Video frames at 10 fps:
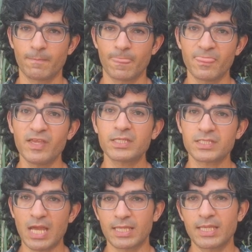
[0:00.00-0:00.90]

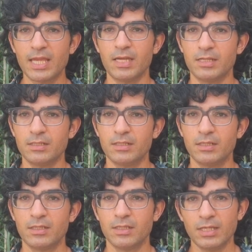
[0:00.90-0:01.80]
This again
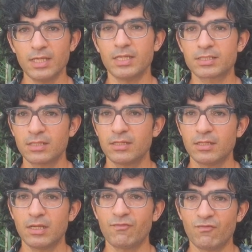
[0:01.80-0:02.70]
is
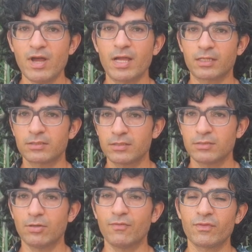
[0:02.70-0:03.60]
a fact
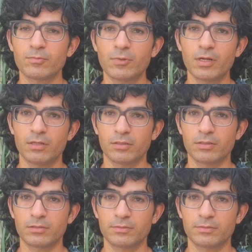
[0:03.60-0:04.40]
of the world.